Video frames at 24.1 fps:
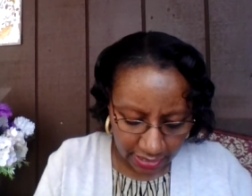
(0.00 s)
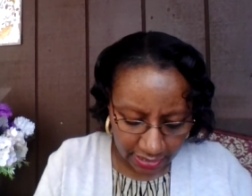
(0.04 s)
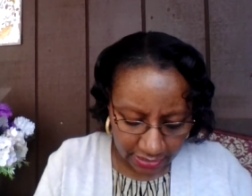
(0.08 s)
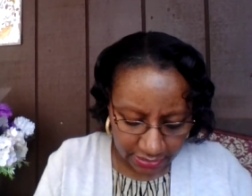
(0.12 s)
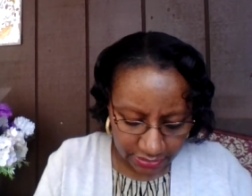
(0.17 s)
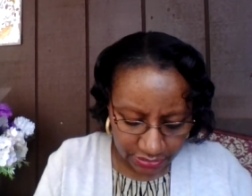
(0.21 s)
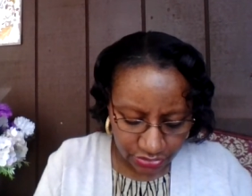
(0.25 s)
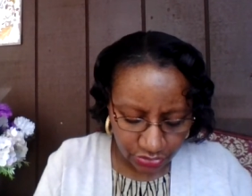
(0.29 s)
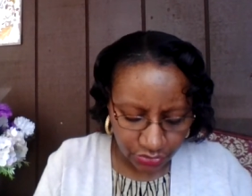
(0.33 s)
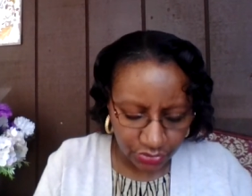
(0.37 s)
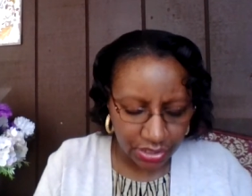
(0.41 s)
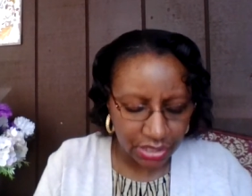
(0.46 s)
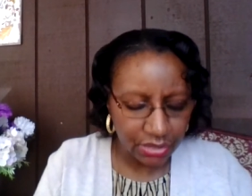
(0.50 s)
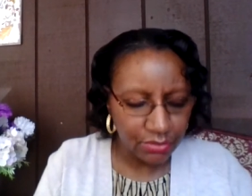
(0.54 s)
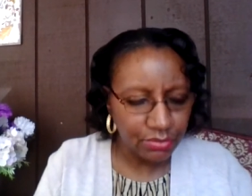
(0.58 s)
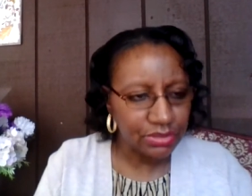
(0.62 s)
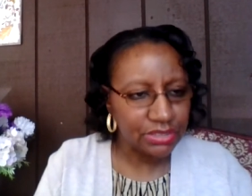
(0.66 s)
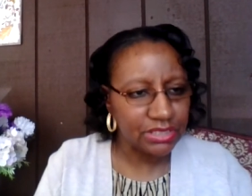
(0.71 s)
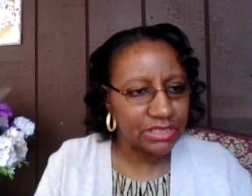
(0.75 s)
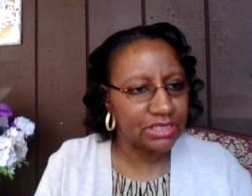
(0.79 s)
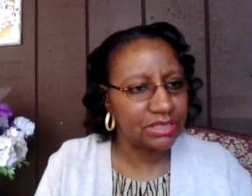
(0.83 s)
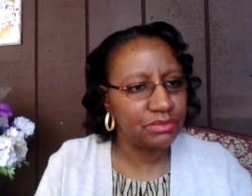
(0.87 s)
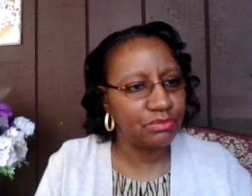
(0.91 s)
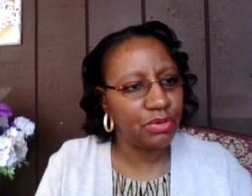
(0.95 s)
And so he
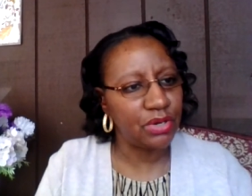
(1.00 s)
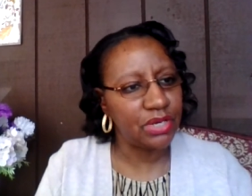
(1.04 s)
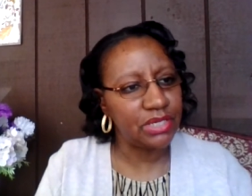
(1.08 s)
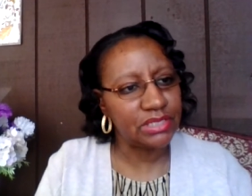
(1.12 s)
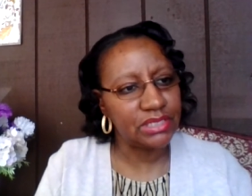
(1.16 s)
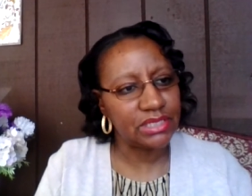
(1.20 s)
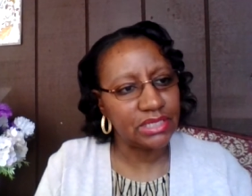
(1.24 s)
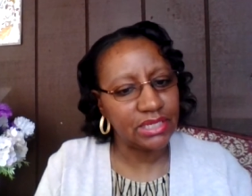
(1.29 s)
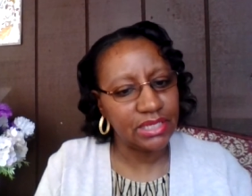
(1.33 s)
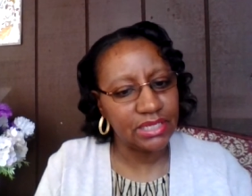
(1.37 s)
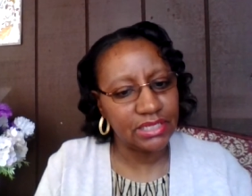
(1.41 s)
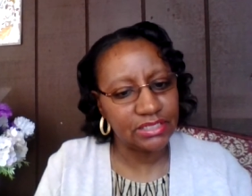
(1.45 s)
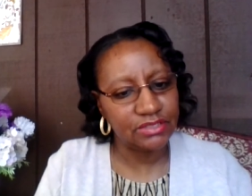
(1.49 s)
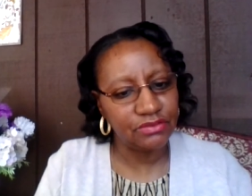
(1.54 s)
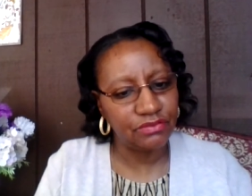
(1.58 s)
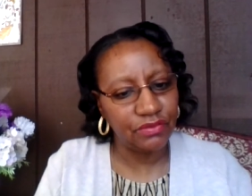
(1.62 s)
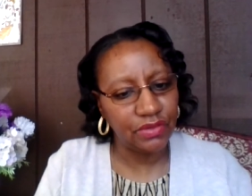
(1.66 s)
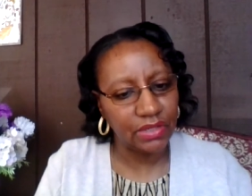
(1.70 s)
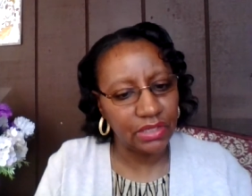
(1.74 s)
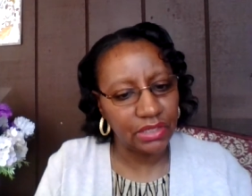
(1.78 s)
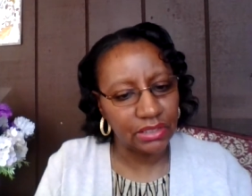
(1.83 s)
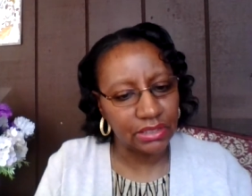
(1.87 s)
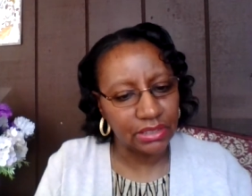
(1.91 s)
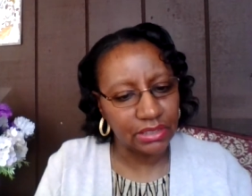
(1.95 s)
was expressing his
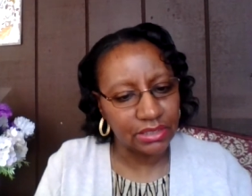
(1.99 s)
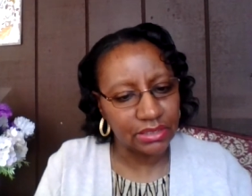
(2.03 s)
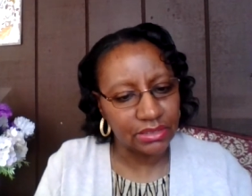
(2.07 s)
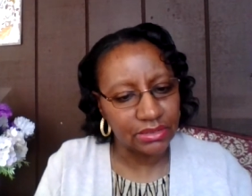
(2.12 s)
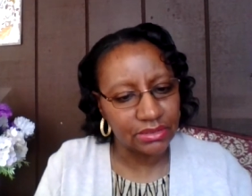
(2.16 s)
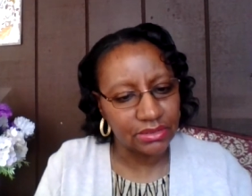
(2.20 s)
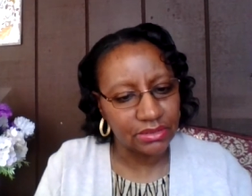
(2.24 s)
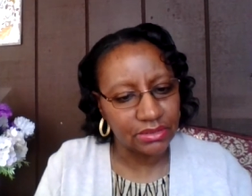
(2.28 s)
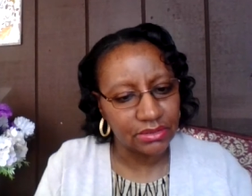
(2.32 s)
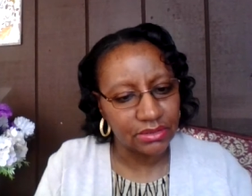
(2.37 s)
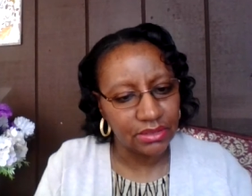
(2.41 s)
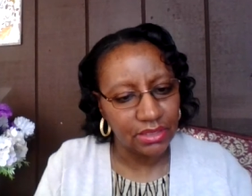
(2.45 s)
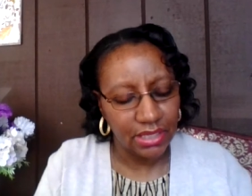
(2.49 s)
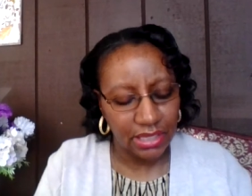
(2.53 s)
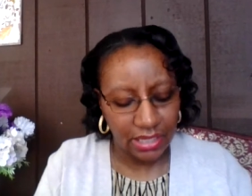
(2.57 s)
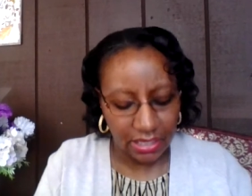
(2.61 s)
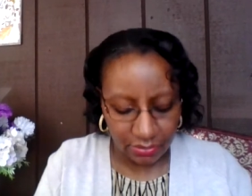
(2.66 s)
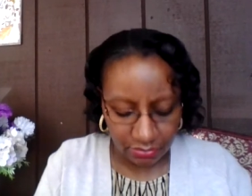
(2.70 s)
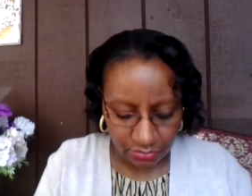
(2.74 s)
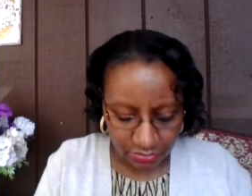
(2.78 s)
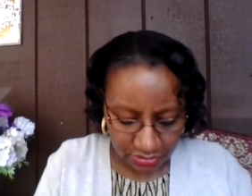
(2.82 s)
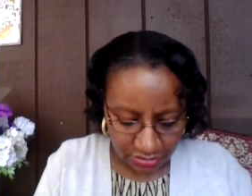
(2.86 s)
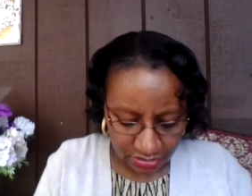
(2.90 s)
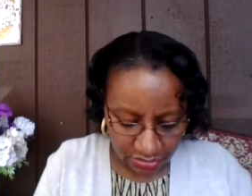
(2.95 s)
feelings.
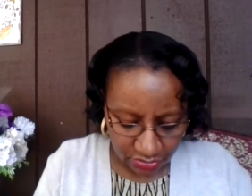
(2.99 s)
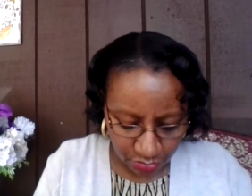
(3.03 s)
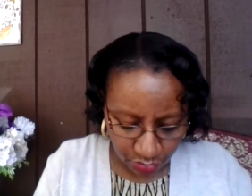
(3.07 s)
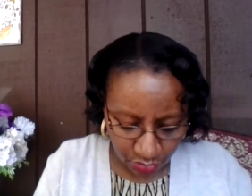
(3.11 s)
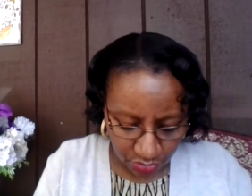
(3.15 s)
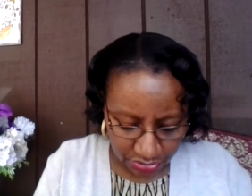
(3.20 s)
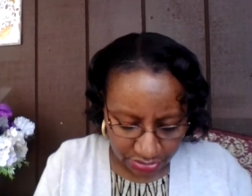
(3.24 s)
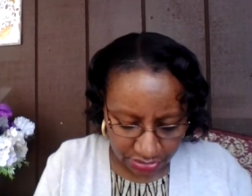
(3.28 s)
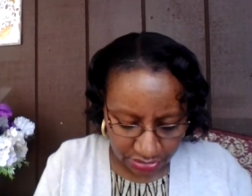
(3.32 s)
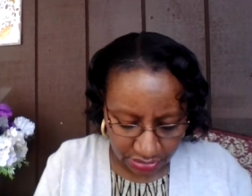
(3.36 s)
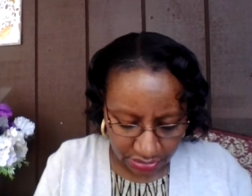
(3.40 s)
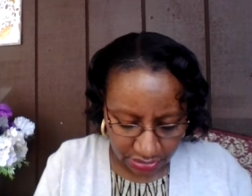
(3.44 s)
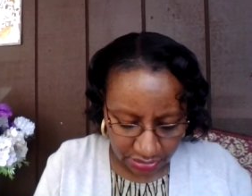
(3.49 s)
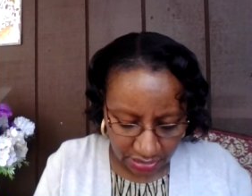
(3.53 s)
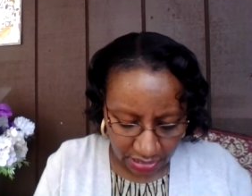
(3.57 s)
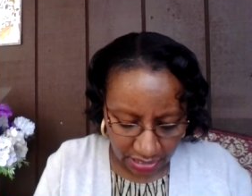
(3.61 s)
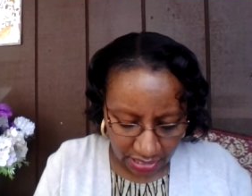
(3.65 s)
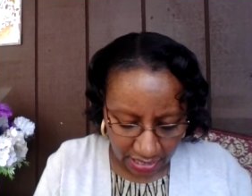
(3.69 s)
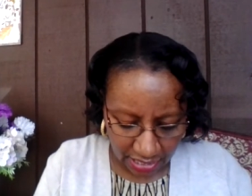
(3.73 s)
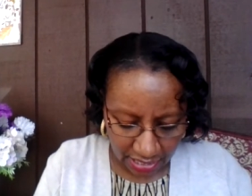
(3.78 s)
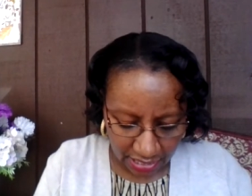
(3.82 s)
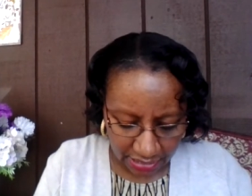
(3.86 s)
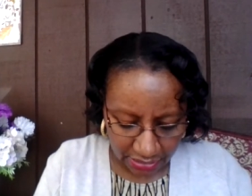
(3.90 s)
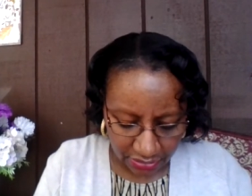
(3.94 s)
He was expressing
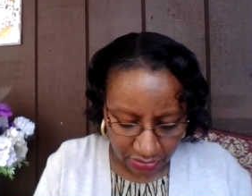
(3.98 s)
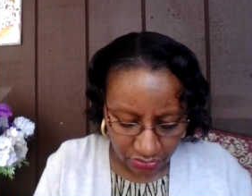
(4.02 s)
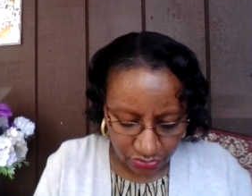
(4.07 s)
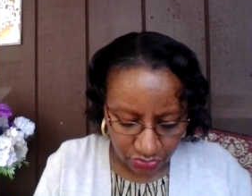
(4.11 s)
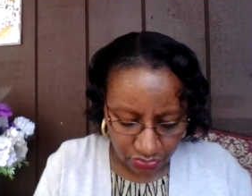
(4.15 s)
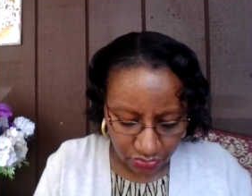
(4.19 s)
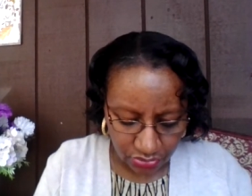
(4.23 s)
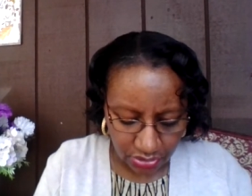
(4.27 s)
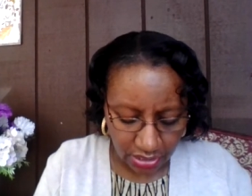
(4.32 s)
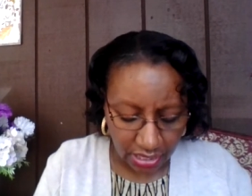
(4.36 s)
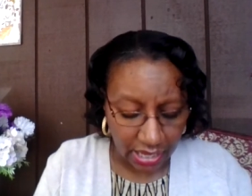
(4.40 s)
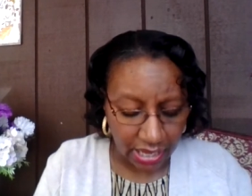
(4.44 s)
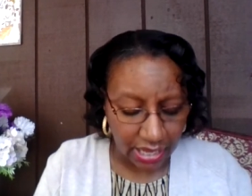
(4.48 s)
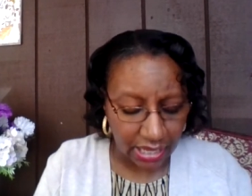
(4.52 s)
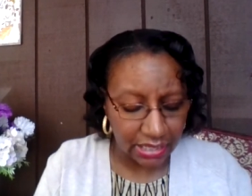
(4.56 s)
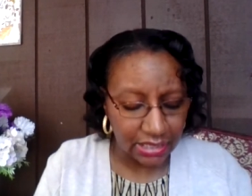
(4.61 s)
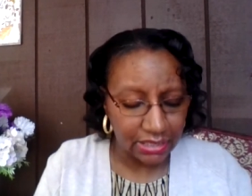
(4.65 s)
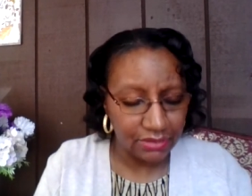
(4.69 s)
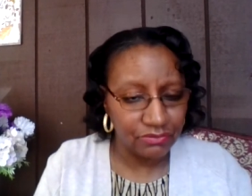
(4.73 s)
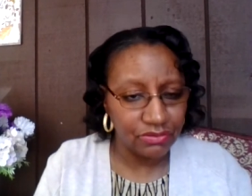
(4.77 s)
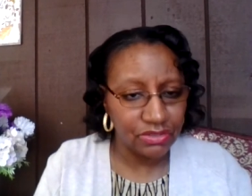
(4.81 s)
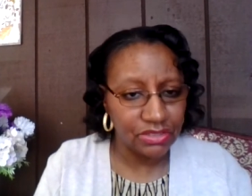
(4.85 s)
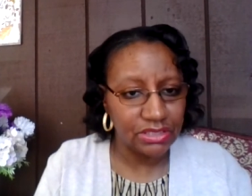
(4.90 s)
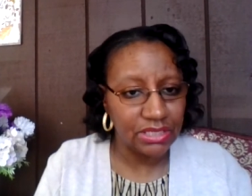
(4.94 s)
and
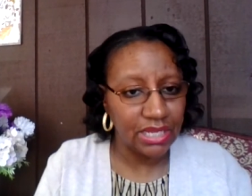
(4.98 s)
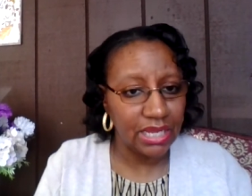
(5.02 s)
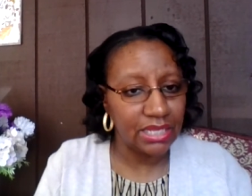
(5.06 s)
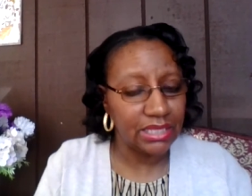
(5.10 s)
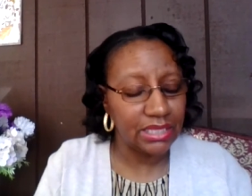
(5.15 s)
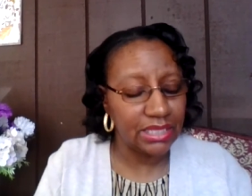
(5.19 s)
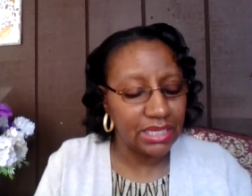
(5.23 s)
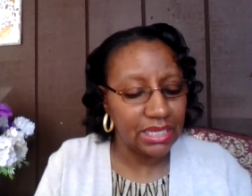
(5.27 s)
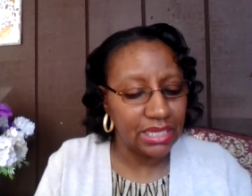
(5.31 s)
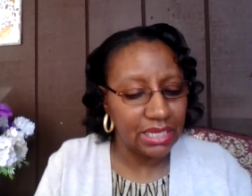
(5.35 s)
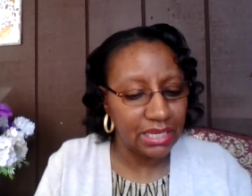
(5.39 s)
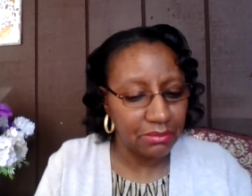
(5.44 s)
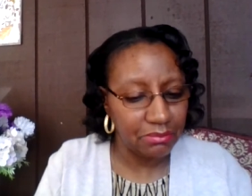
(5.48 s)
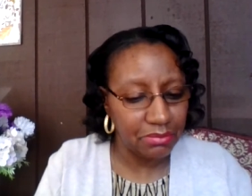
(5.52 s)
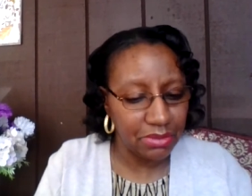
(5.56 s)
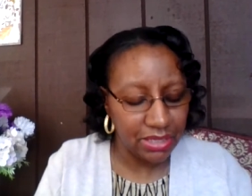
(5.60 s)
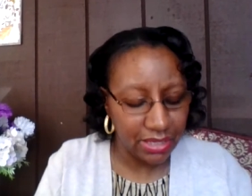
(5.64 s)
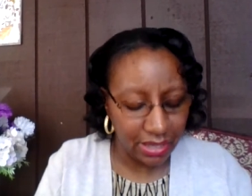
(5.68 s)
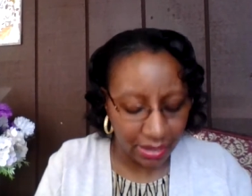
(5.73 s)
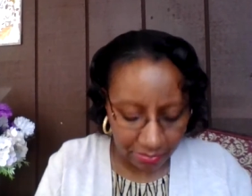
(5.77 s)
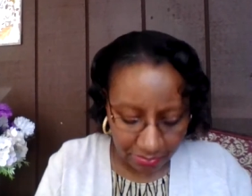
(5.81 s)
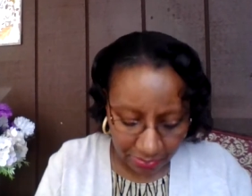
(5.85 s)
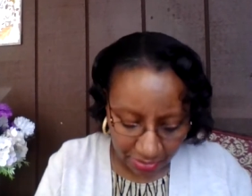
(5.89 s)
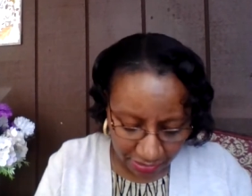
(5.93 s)
and even saying that he had
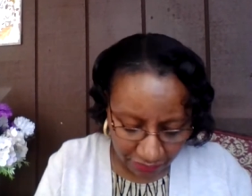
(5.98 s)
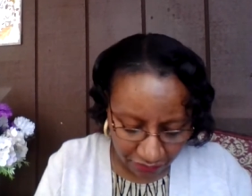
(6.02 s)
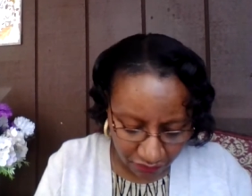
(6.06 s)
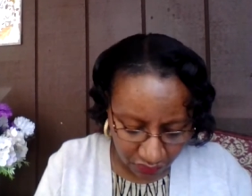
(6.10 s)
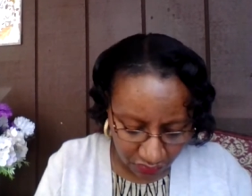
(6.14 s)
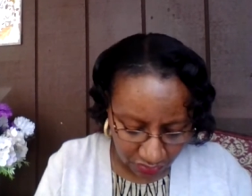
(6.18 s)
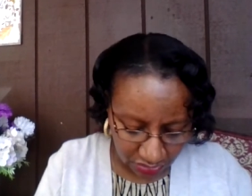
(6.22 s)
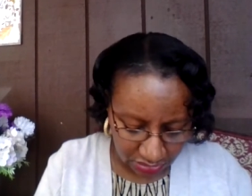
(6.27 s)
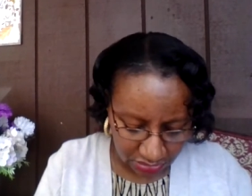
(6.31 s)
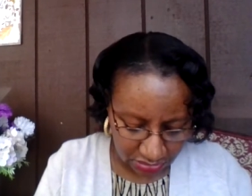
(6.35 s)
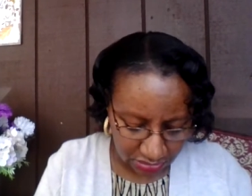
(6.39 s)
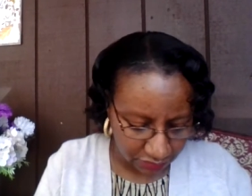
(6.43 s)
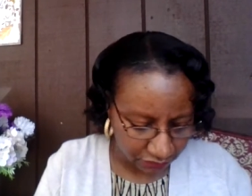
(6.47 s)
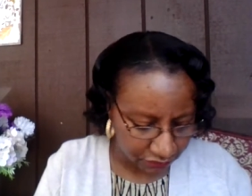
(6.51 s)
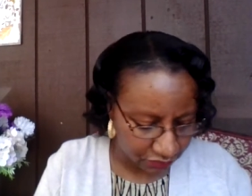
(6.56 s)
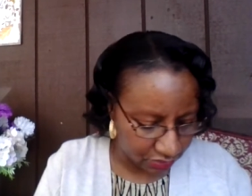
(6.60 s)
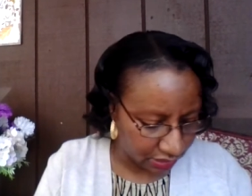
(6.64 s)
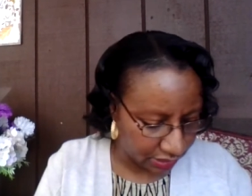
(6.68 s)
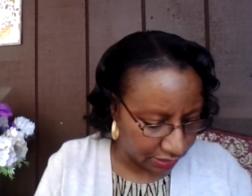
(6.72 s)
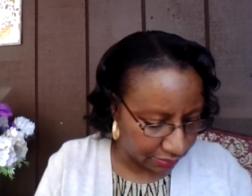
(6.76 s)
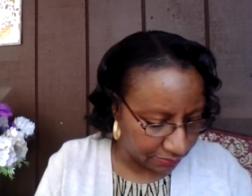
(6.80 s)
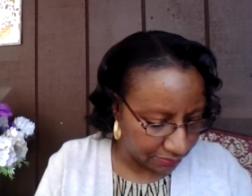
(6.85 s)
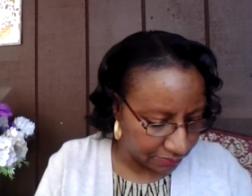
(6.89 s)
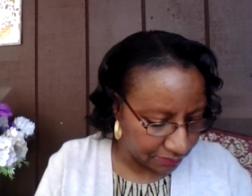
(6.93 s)
become envious of
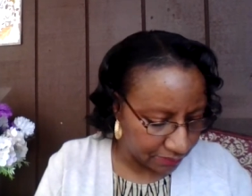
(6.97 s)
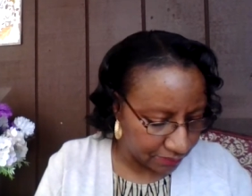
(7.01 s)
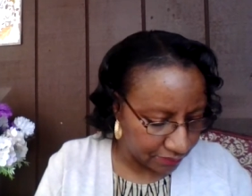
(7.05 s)
them.